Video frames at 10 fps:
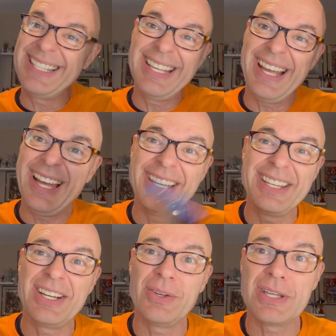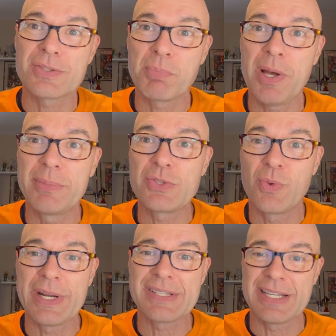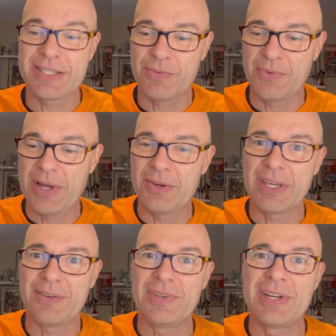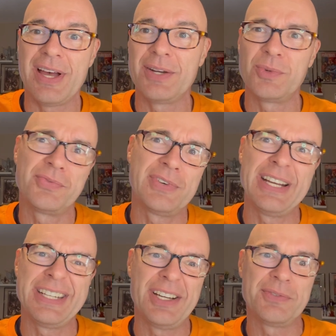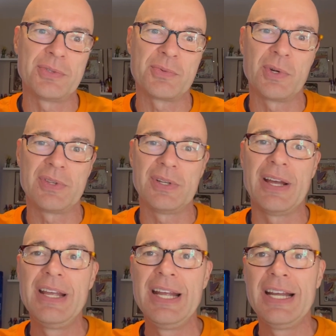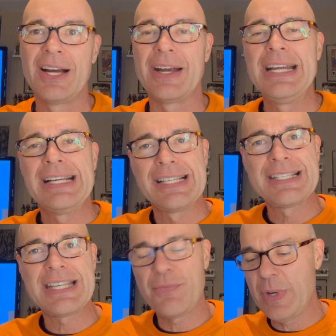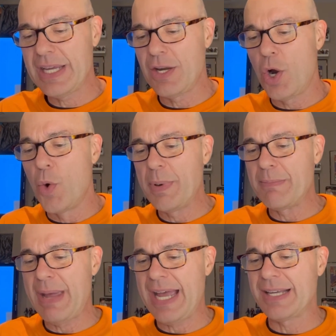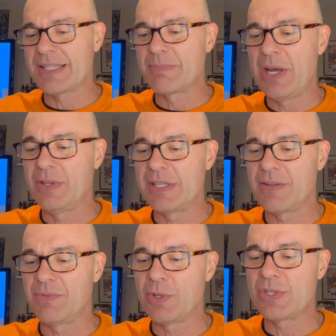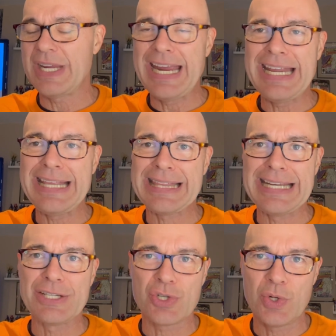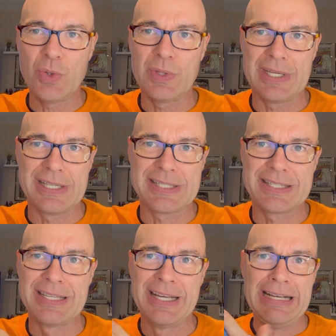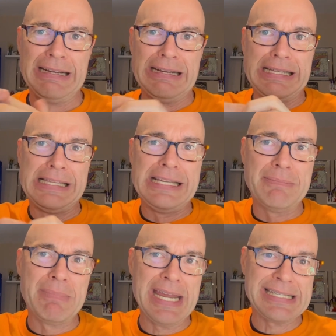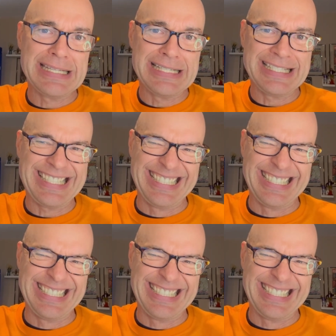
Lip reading: Yeah, that's probably 20 cents of fun. I'll give you 9. We'll find out if it's worth it now. All right, let's see if we can open bag smell these, if there's anything to this that makes it